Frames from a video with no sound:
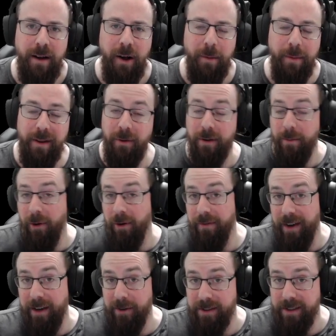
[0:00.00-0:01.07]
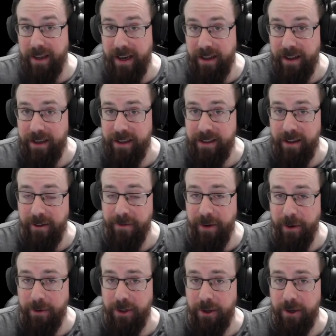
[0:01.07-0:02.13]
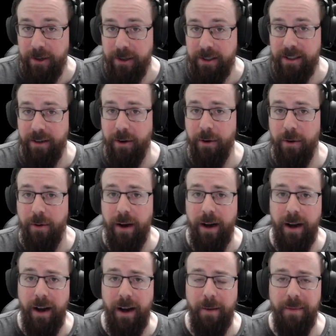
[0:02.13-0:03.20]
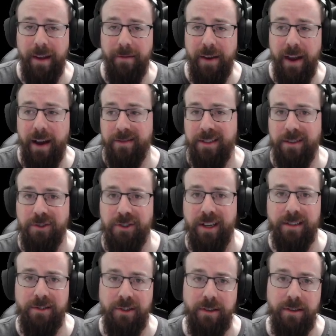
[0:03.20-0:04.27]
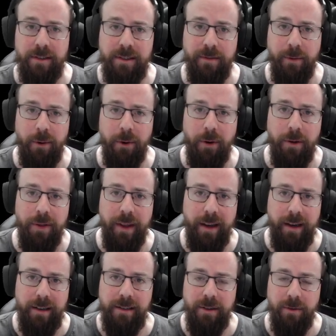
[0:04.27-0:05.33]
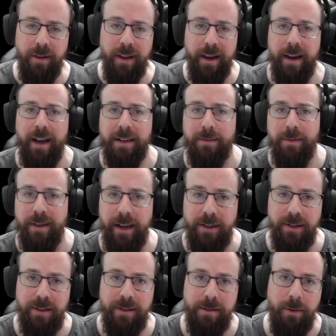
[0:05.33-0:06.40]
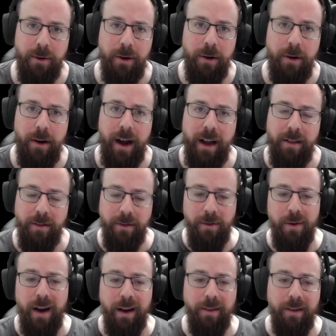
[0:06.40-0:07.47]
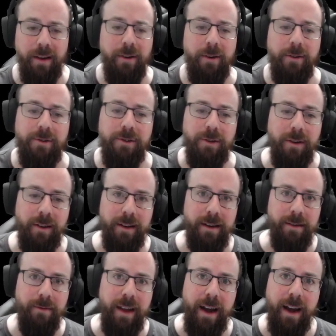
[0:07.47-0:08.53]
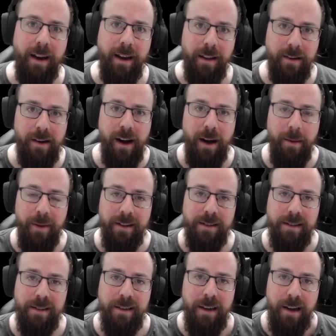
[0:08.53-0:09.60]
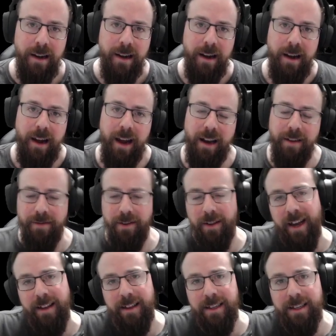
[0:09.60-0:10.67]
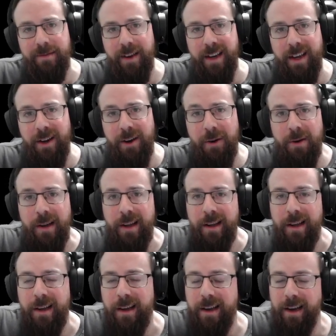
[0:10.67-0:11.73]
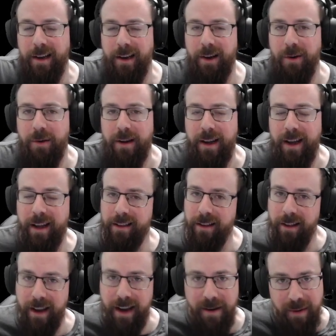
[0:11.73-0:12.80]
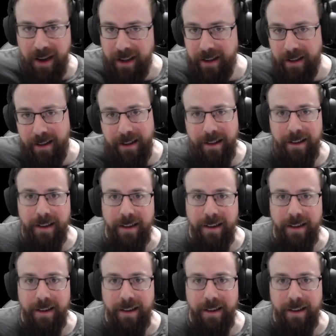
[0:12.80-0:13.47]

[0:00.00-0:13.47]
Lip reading: I'll be doing more videos like this in the future. So if you have suggestions for things you'd like explanations for, I do highly encourage you to leave that in the comments. And if you like this video, you know, hit the like button,